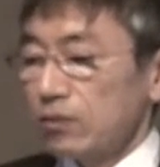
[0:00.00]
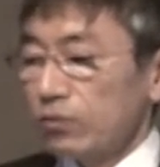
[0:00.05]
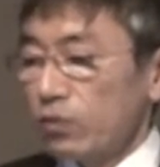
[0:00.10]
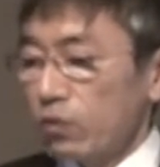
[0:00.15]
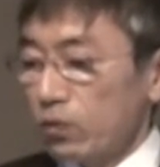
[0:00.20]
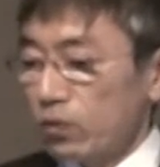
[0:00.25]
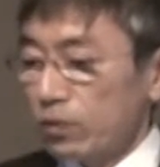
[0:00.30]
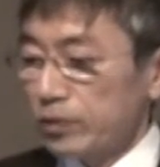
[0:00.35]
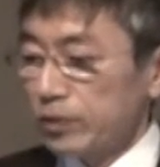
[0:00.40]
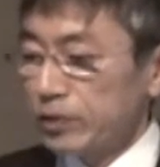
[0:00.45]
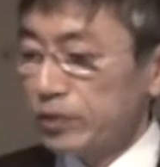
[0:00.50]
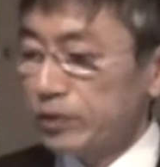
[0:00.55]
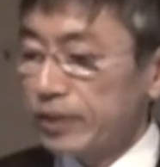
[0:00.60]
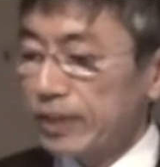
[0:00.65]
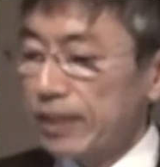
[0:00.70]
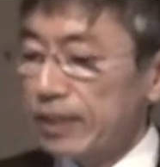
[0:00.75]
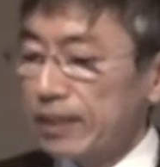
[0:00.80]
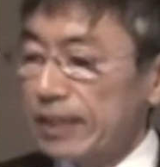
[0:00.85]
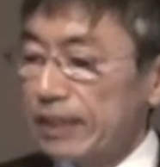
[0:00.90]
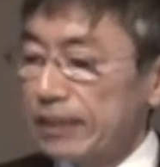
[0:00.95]
For
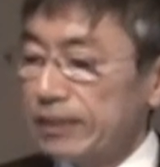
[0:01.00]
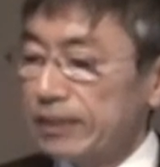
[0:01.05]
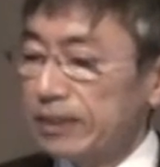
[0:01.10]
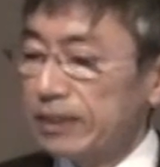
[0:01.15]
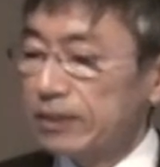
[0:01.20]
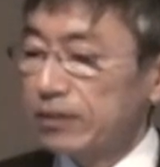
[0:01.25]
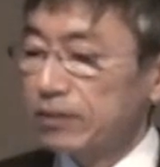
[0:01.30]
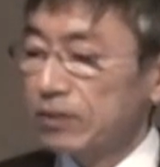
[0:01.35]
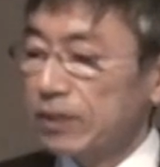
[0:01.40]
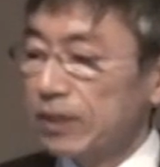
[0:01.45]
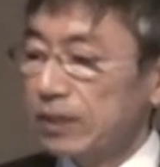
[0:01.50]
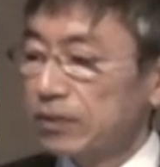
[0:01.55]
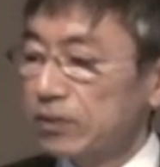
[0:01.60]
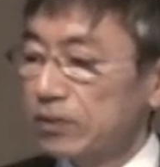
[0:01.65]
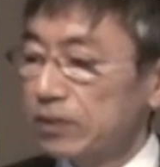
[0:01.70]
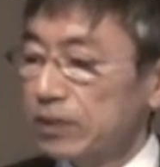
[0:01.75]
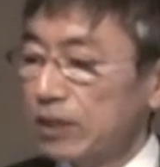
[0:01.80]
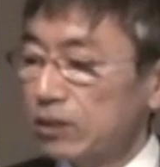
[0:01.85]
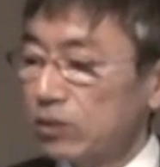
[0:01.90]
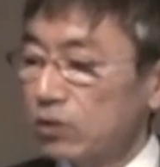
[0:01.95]
neutralization at
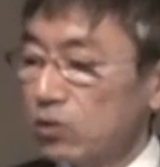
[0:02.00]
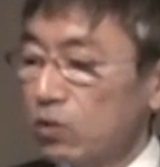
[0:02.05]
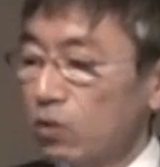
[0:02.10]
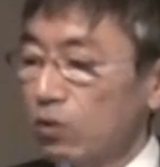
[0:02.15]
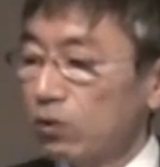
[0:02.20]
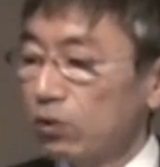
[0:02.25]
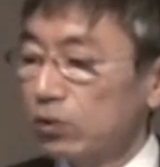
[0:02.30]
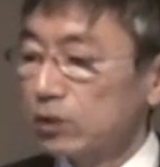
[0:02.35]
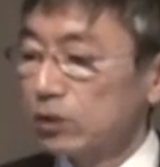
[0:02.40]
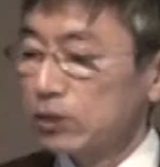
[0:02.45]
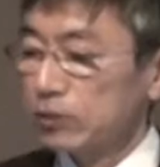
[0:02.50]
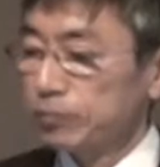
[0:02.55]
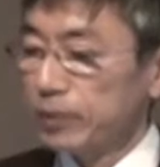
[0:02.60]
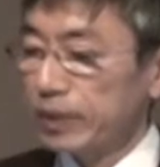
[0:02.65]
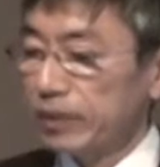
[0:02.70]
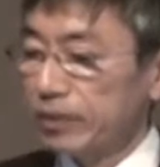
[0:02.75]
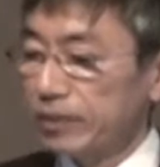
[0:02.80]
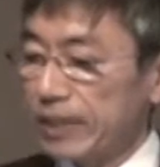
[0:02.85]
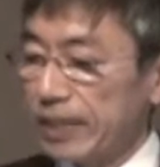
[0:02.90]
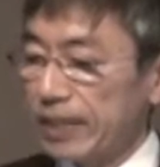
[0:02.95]
Kusatsu Hot
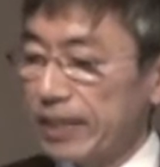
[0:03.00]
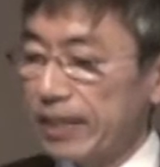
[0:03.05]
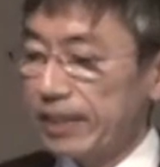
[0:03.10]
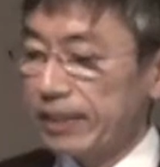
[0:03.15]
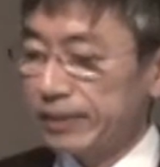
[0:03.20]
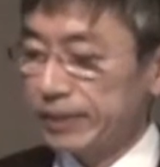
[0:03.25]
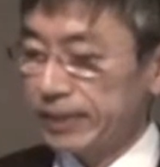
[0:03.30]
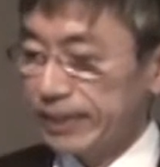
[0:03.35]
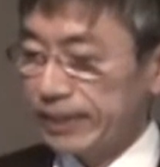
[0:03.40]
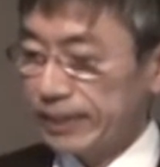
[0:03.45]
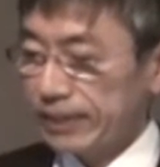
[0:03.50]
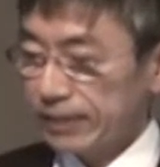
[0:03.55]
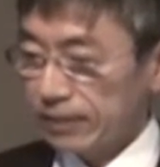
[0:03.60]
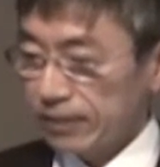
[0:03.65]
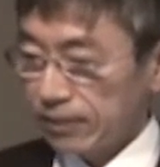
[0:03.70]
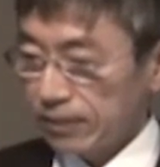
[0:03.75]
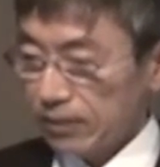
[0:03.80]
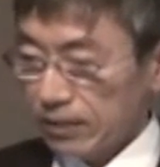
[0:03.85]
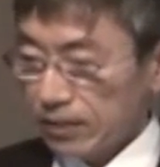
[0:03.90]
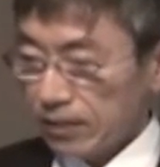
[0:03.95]
Spring area,
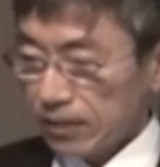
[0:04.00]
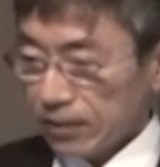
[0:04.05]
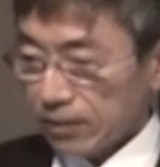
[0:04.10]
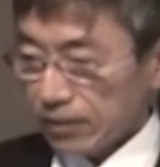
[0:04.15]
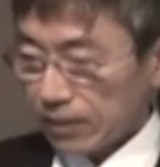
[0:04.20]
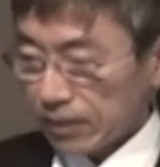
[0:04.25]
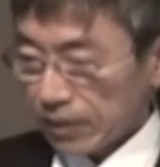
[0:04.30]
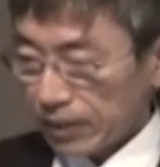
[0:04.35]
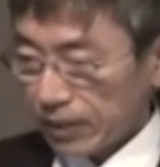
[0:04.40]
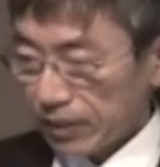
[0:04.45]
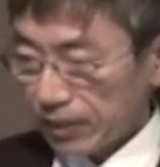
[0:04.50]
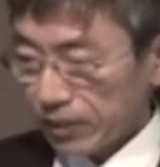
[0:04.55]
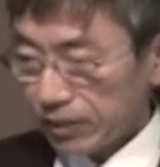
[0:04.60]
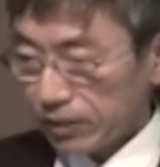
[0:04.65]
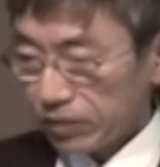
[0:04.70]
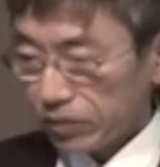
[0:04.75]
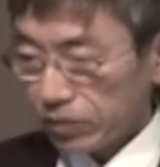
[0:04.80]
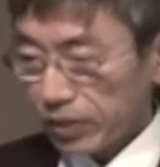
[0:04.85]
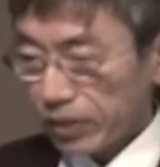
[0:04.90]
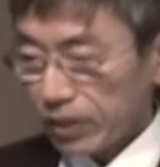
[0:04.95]
the
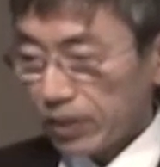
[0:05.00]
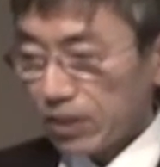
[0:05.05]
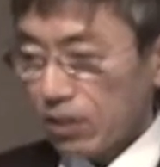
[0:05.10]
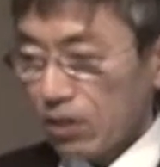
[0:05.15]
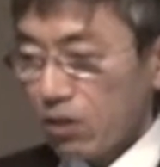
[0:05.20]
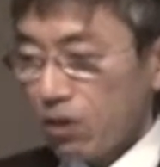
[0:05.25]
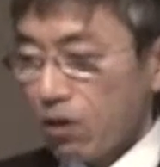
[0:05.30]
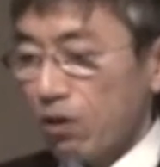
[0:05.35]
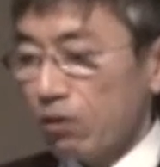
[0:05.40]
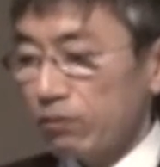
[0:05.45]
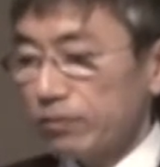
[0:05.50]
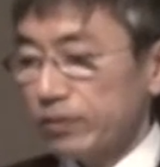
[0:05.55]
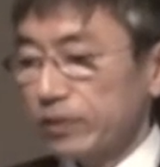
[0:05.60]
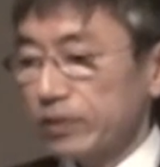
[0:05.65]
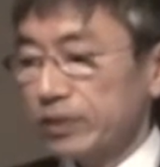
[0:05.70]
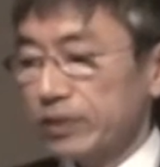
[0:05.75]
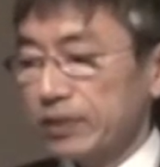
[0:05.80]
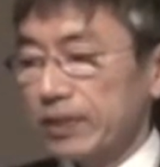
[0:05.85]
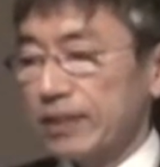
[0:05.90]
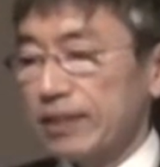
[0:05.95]
history of
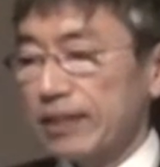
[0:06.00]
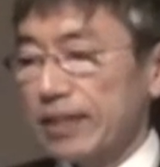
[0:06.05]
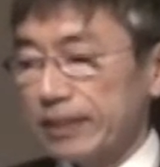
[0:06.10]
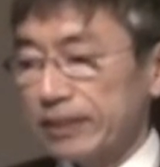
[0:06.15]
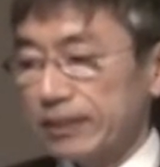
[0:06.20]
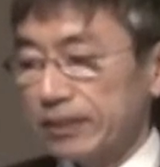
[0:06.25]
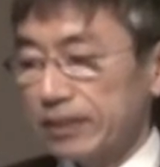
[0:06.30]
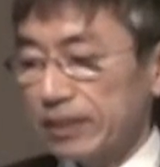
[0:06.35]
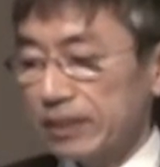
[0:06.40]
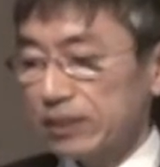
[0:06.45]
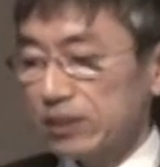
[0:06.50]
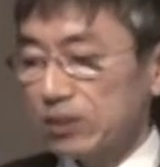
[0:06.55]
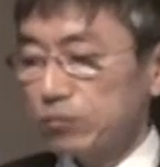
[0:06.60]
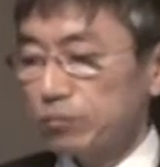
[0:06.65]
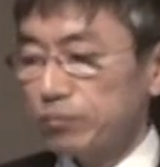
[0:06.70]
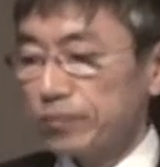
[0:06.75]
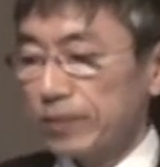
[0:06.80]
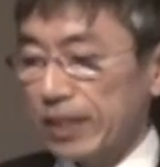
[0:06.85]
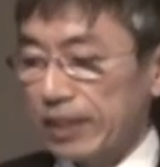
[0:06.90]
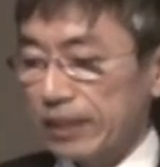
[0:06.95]

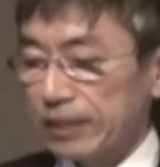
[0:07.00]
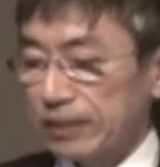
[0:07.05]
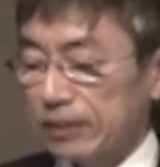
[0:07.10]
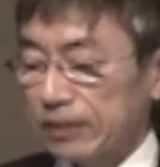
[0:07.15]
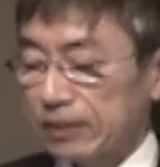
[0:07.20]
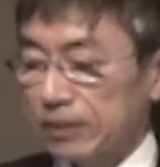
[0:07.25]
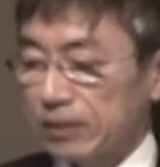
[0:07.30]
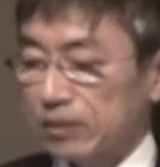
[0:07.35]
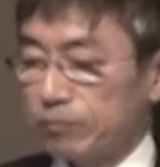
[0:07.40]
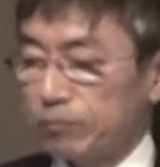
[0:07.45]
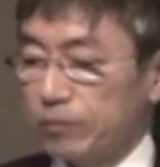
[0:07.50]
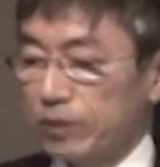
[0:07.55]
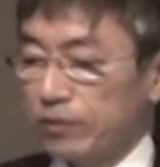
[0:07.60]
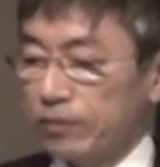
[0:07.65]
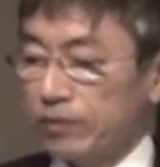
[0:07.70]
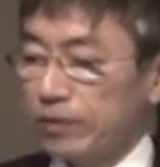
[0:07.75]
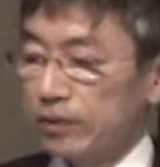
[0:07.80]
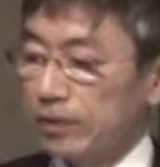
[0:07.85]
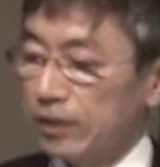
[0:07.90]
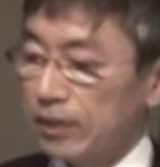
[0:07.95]
neutralization plant is
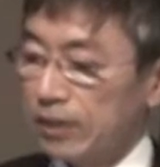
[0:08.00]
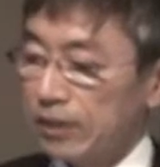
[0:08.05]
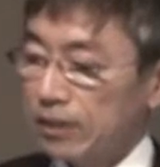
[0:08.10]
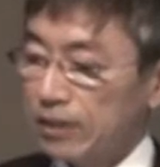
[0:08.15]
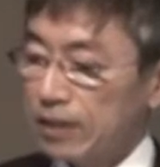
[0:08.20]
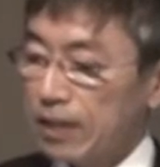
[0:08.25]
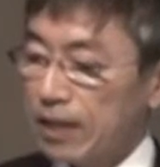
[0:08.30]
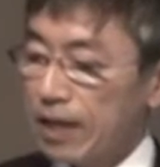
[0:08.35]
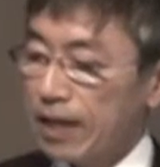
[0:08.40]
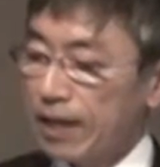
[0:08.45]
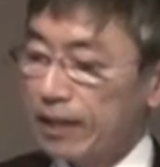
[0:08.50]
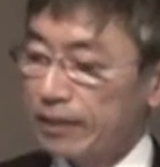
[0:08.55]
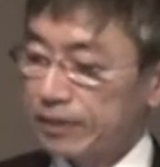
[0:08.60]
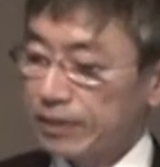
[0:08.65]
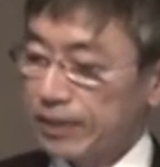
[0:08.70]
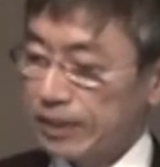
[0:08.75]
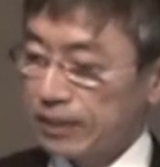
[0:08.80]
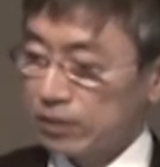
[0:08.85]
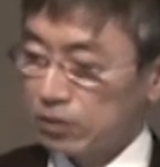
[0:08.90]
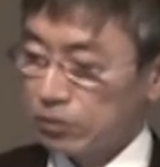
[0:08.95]
I'd
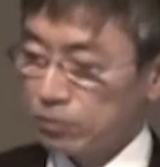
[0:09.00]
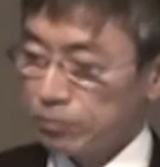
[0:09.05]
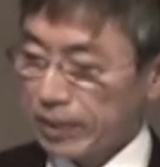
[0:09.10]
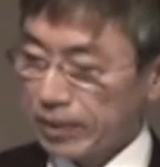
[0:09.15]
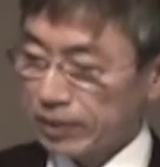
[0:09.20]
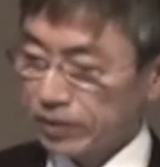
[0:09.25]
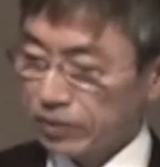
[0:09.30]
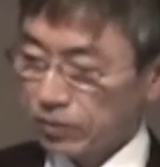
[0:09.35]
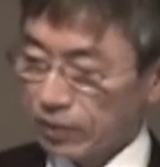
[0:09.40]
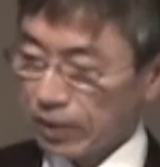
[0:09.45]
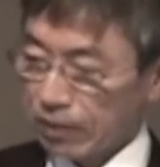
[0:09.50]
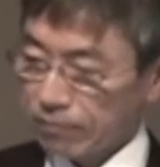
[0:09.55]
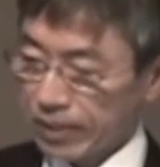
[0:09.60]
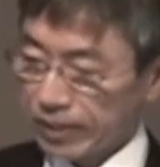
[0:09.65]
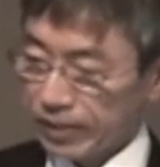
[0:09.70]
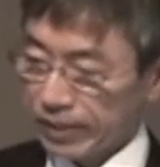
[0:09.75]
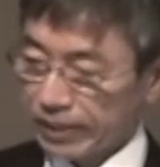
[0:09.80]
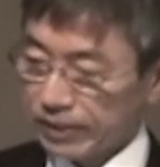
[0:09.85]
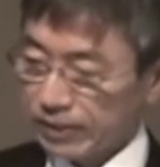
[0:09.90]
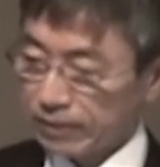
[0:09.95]
like to mention
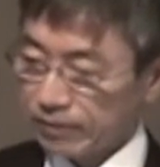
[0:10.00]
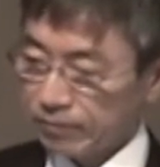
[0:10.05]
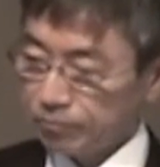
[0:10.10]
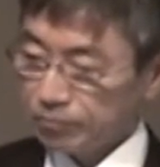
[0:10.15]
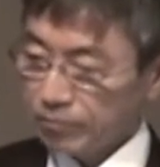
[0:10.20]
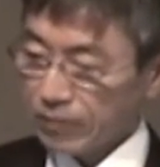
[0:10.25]
about it.